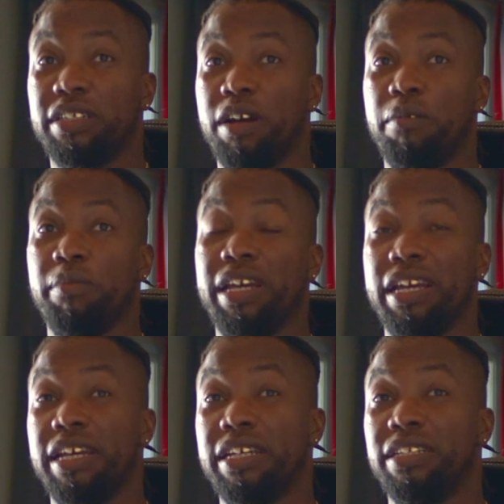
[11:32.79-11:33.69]
or something,
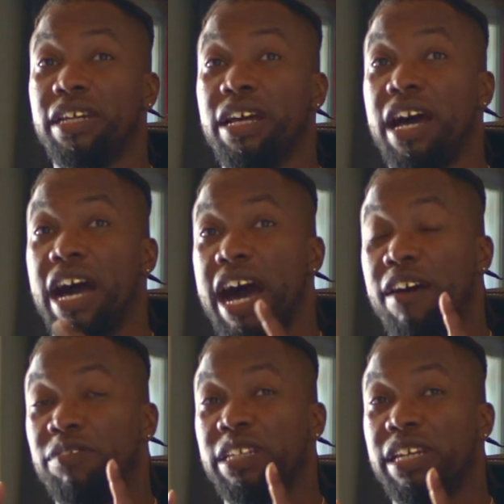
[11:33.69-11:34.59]
is
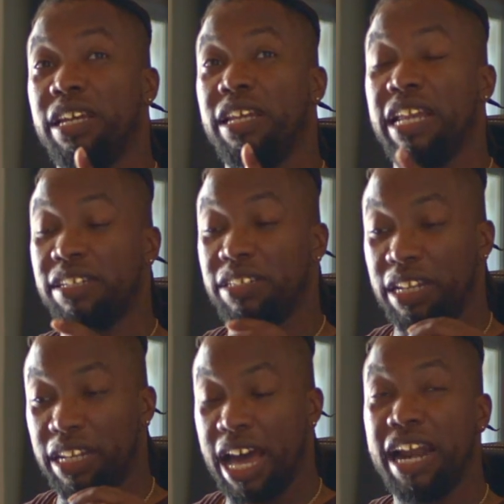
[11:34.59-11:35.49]
I've seen it's a
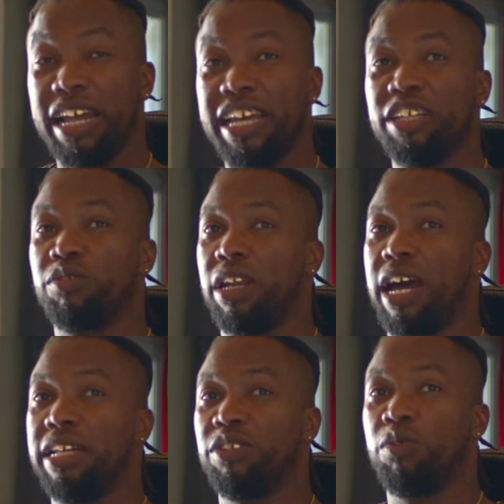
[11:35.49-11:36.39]
lot of
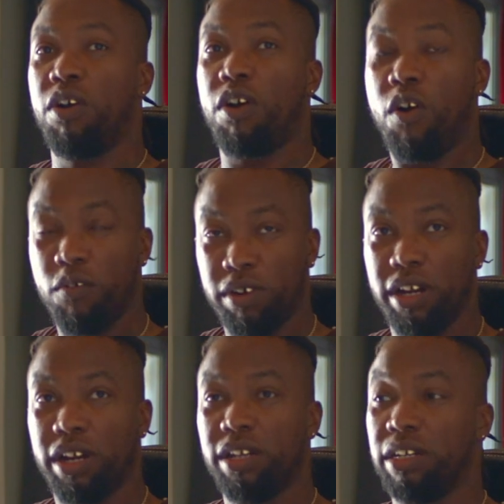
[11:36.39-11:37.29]
Israelites who are over
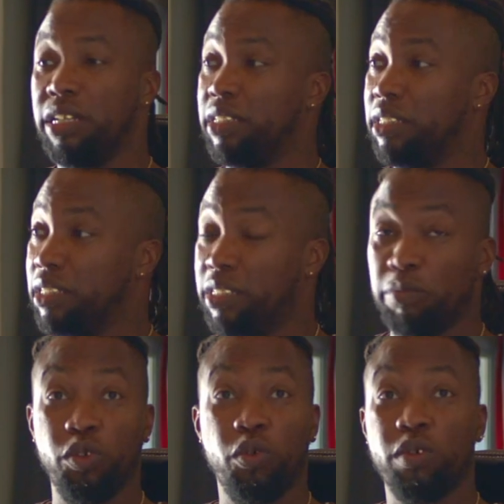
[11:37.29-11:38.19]
here. Some new